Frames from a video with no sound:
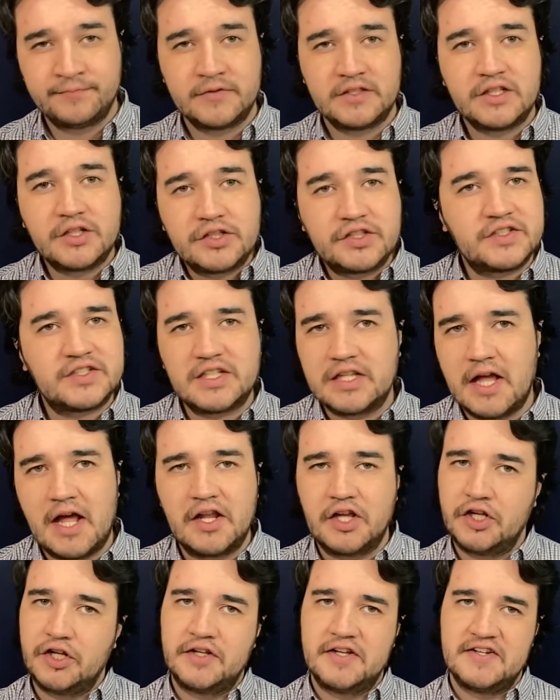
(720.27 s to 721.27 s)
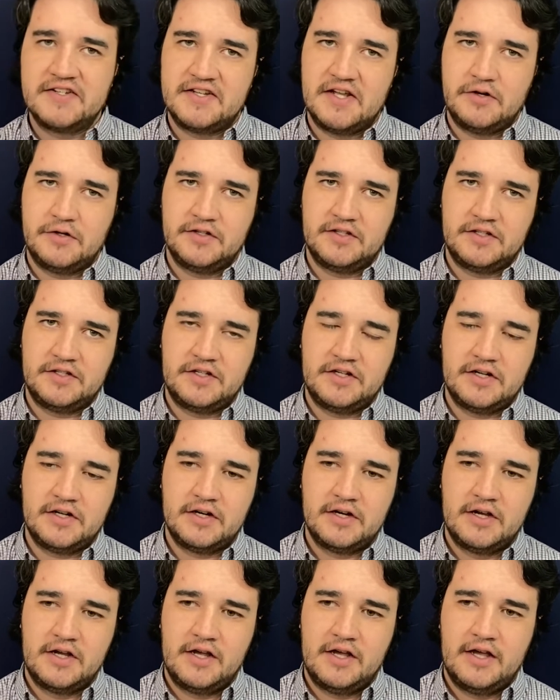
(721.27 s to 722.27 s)
There's just a lot of good contenders this
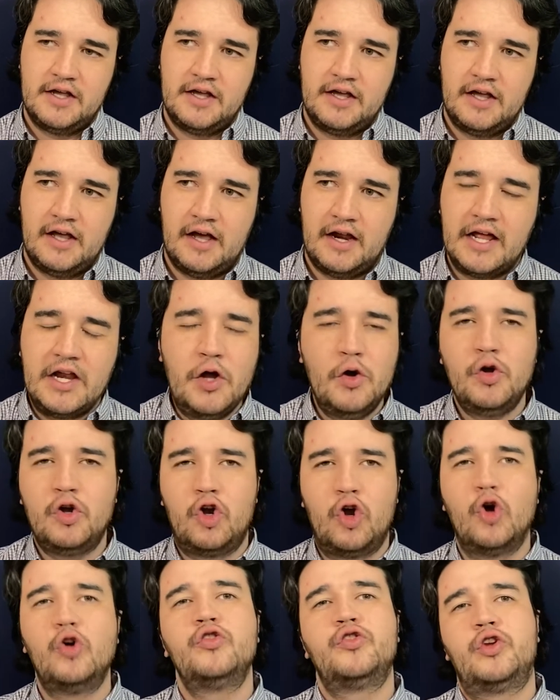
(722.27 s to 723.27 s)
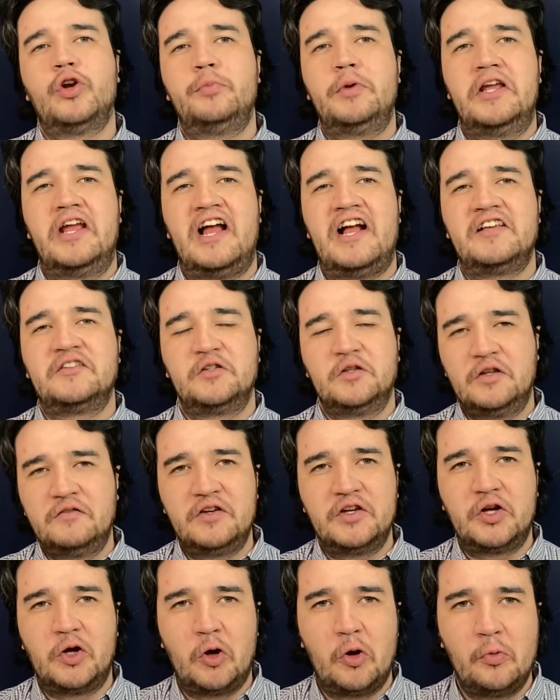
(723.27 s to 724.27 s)
year, and I know Gold Derby has
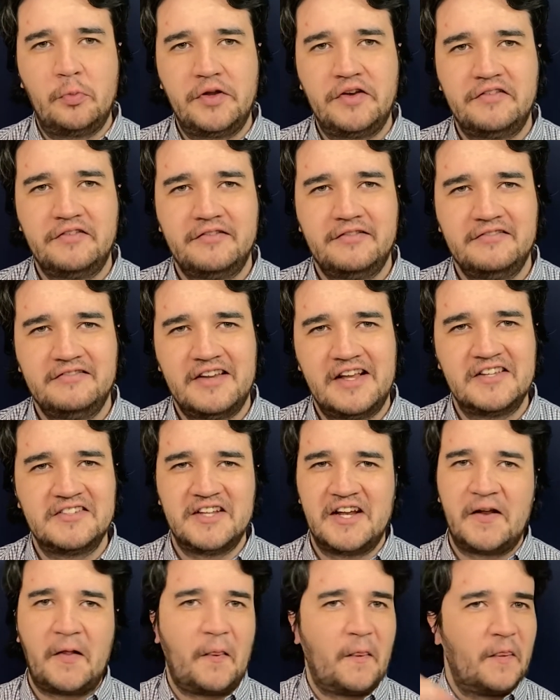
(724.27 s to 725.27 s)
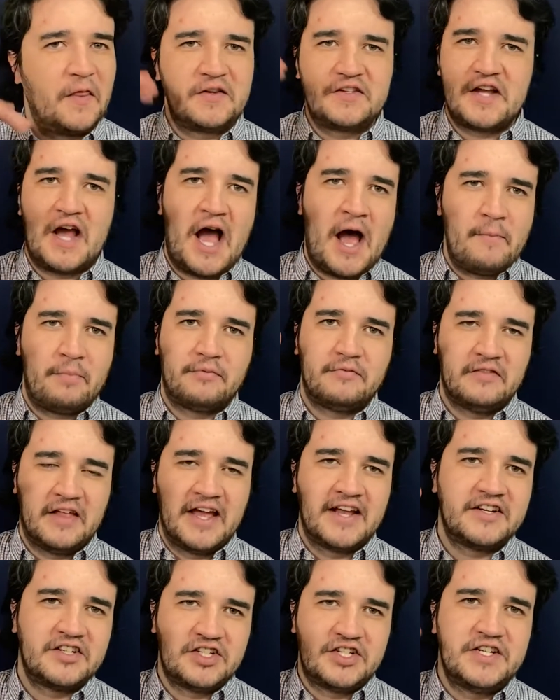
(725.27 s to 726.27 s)
Olivia Colman as like the top.
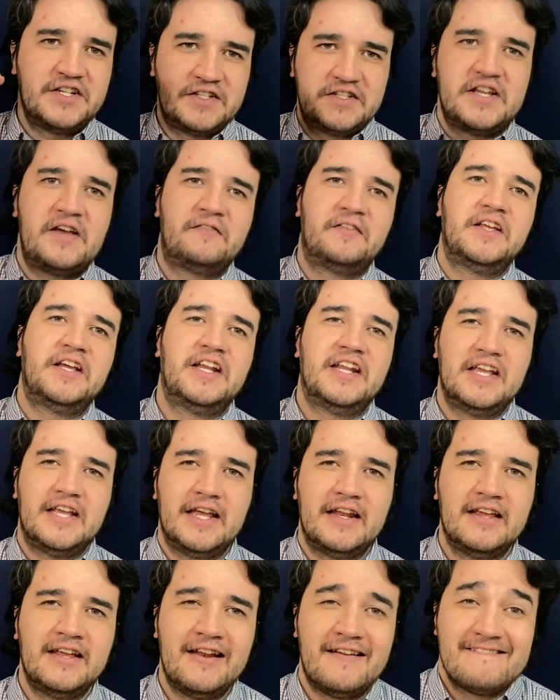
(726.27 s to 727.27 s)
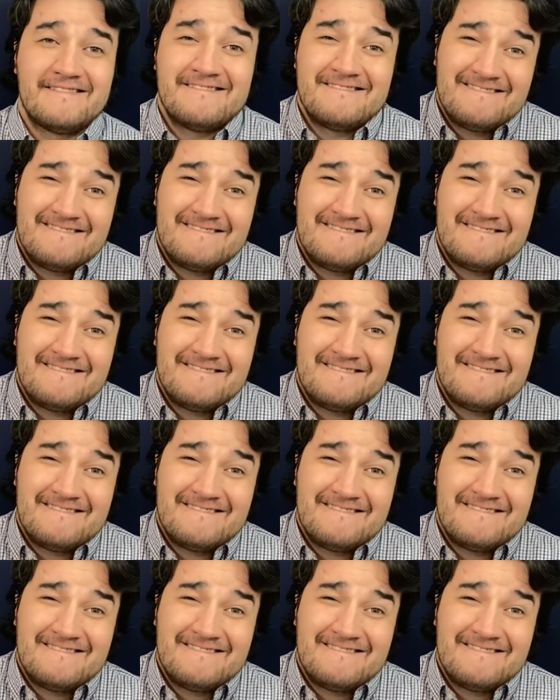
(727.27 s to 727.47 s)
Like she's definitely gonna get it.